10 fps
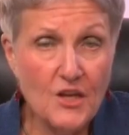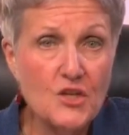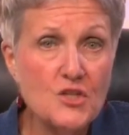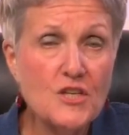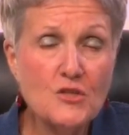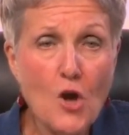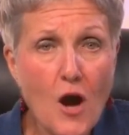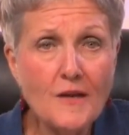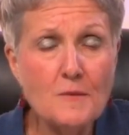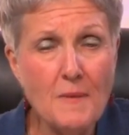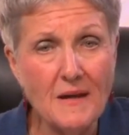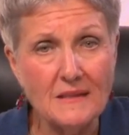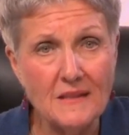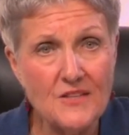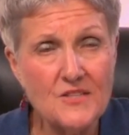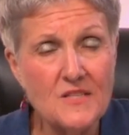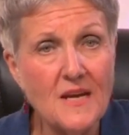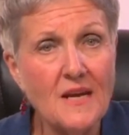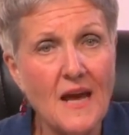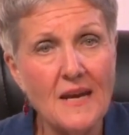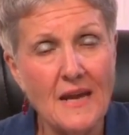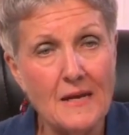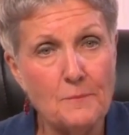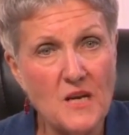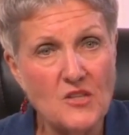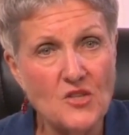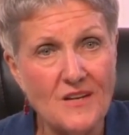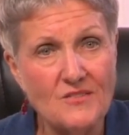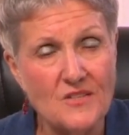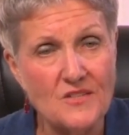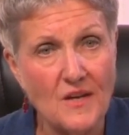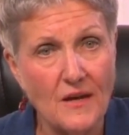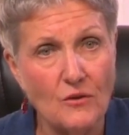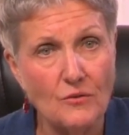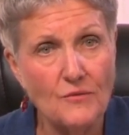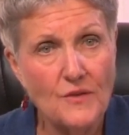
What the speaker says: She talked about listening and adaptation as a cycle